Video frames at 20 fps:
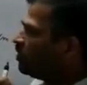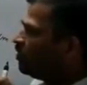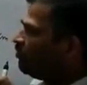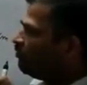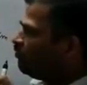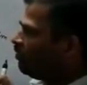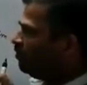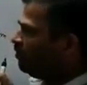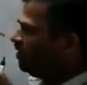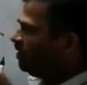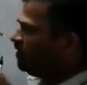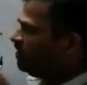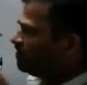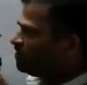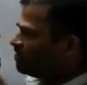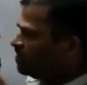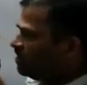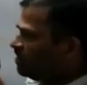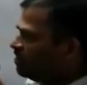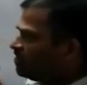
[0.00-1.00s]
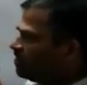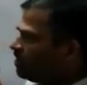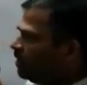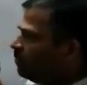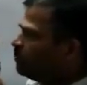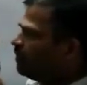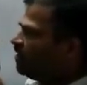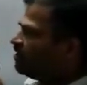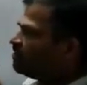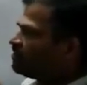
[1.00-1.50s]
we will discuss the
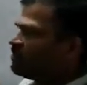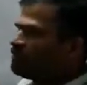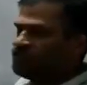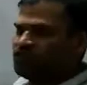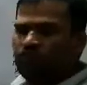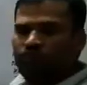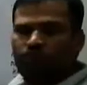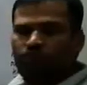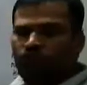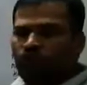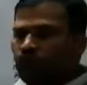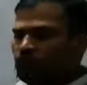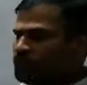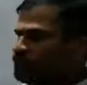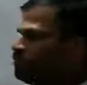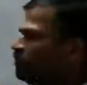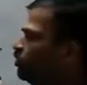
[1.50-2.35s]
major seaports.